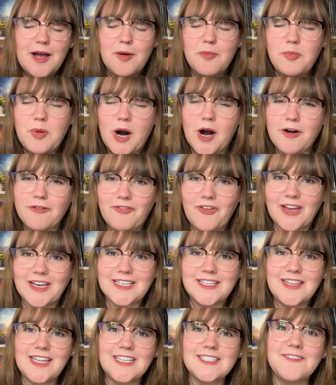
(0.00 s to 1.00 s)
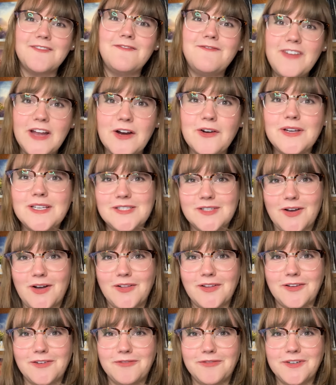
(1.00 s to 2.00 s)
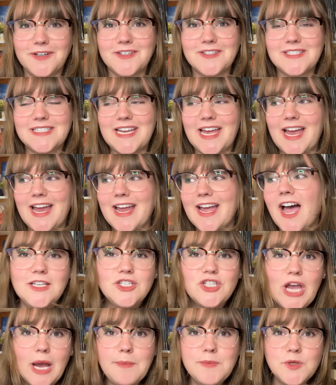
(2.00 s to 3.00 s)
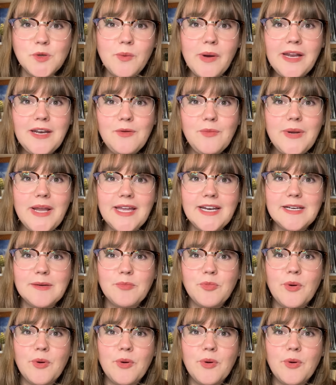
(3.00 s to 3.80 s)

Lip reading: Perfect. That is a very solid first day. Chapter 1, we ended up